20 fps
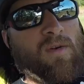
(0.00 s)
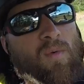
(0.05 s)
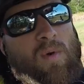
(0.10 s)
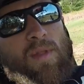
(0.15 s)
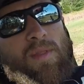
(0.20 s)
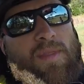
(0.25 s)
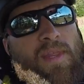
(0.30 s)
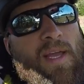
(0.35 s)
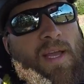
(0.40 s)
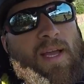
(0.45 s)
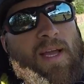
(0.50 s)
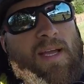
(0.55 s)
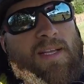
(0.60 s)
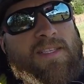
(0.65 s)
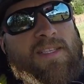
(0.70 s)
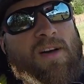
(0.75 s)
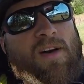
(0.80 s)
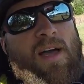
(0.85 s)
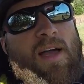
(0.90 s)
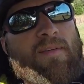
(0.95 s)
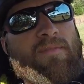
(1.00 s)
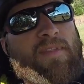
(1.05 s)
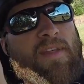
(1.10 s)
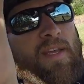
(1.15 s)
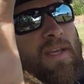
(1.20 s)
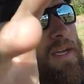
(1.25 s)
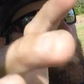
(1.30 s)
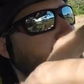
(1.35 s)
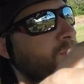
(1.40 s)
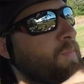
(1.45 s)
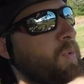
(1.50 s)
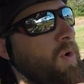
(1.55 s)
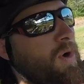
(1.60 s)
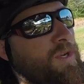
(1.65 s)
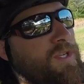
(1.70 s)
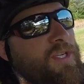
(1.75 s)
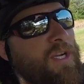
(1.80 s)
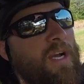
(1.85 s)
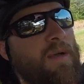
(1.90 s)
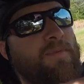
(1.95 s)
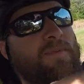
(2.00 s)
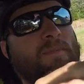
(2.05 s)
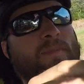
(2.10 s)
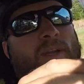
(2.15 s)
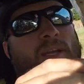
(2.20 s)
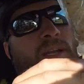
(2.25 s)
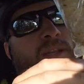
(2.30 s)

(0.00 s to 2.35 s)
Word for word: One thing, I still have the uh, pork chops. I'm going to